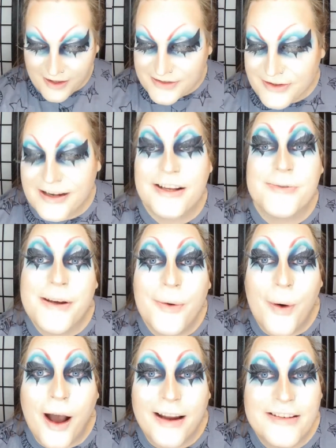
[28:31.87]
So the next queen to
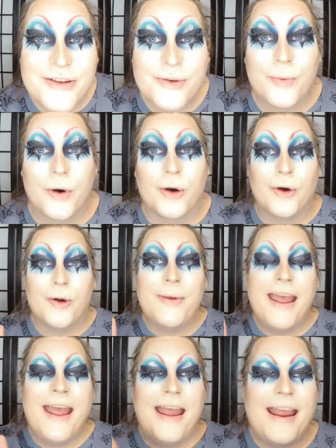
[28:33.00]
walk into the workroom
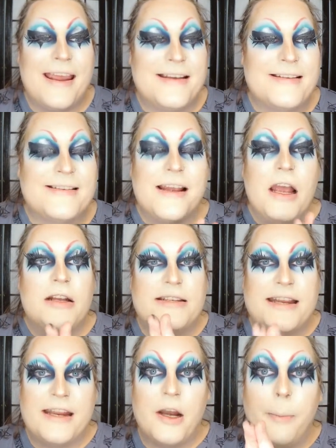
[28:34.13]
is
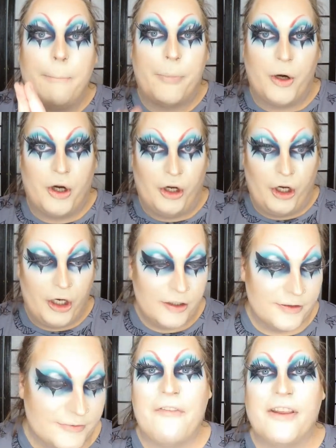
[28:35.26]
Tina Burner.
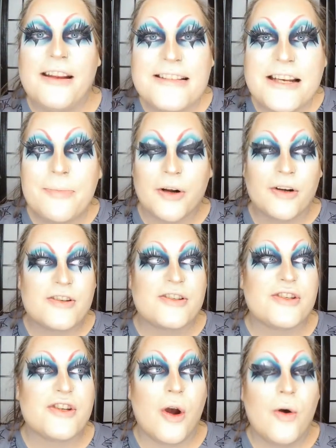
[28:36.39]
I feel like Tina Burner is
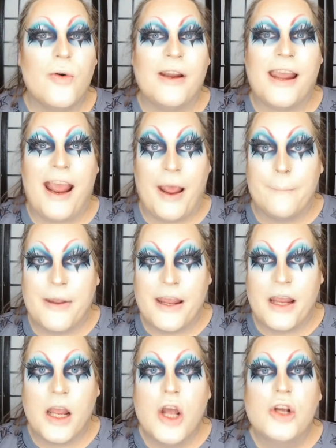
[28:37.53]
so
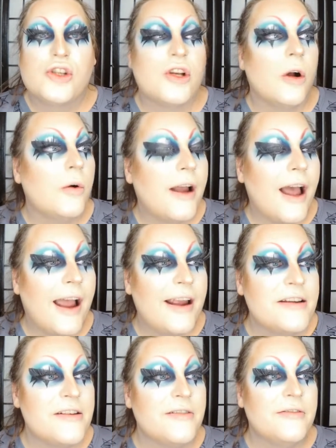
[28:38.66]
campy, so
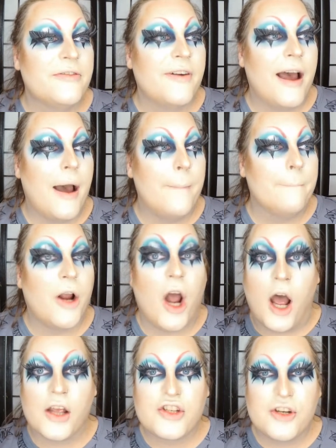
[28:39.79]
kind of
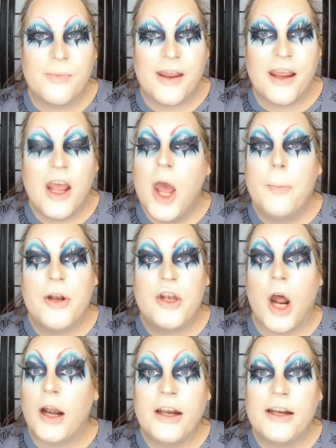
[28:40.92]
costumey, but
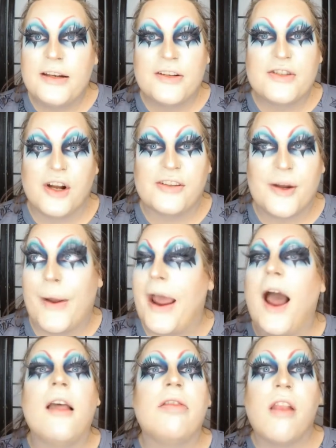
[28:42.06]
not in an insulting way.
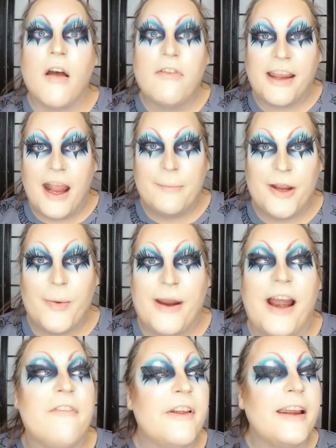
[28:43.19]
I love a campy queen.
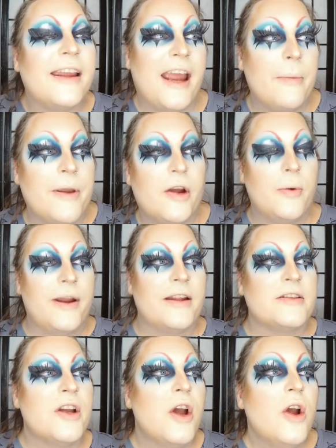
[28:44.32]
I feel like campy
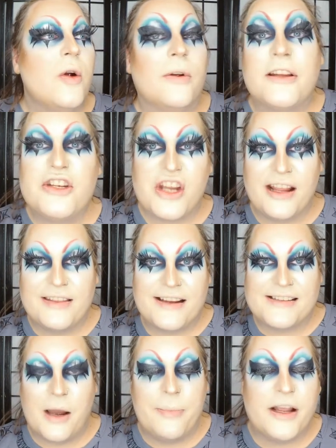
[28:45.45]
queens really shake things
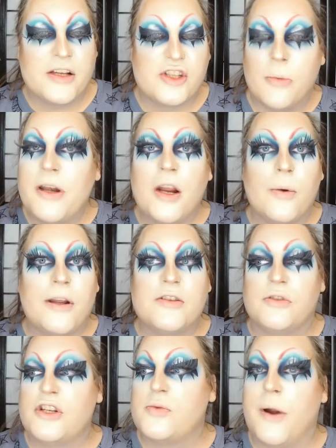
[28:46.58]
up because so many queens
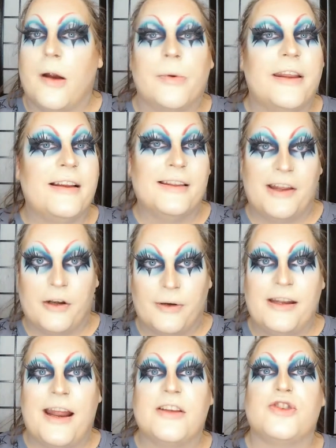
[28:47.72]
will just wear really glittery,
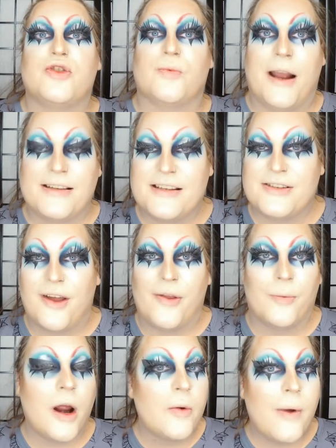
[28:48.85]
nice dresses on the
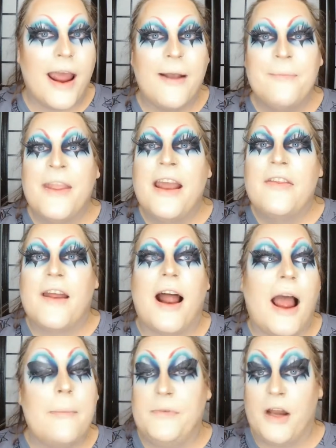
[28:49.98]
runway that
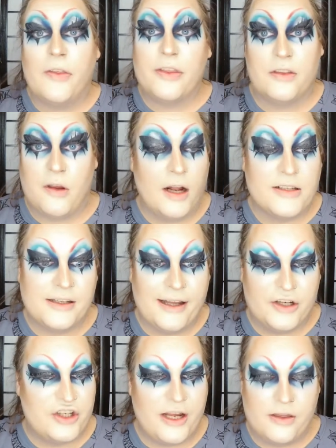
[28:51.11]
I'm not to like
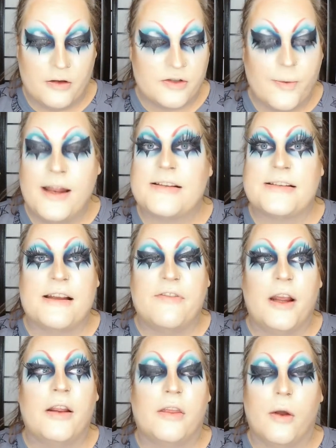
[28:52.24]
shade those queens because I feel
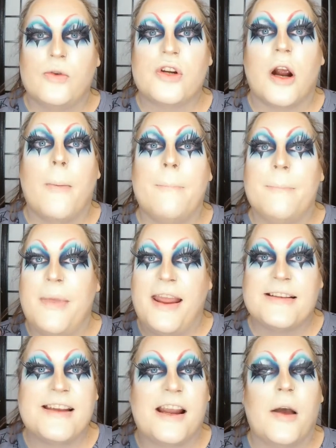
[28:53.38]
like those are
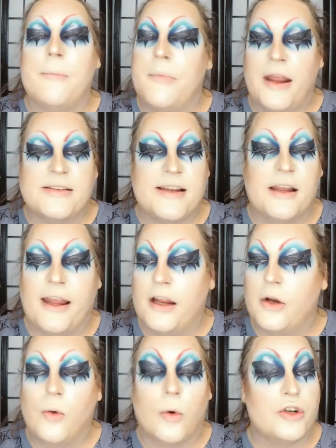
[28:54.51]
amazing, amazing, like
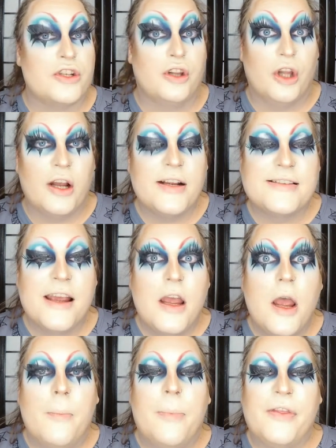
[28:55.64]
gorgeous looks.
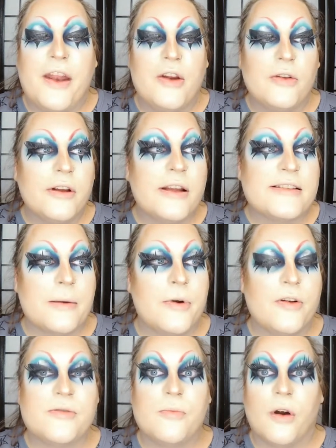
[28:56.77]
But then you look at someone
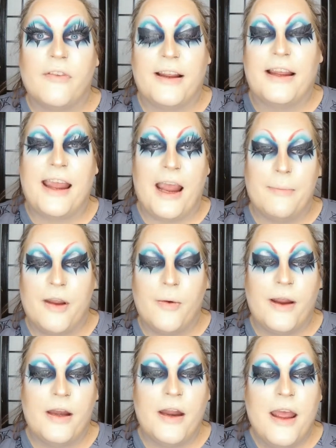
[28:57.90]
who's more of like a campy
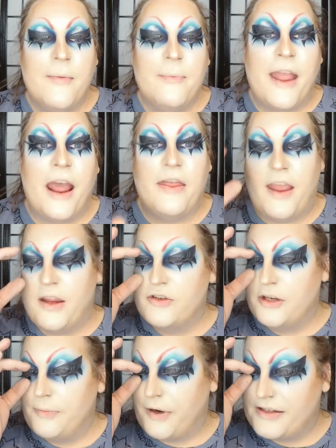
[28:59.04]
queen, and they
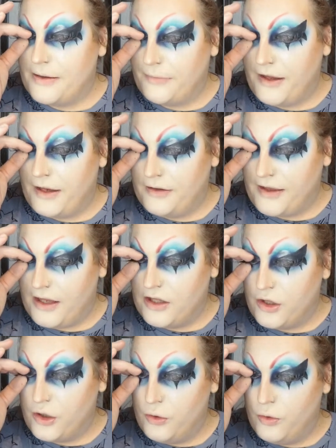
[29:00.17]
usually bring something that
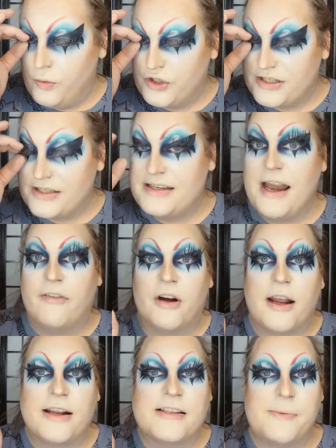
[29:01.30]
you would just never
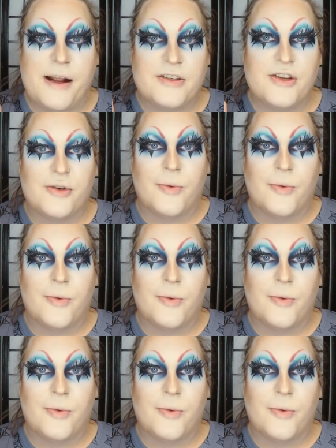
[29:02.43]
expect to the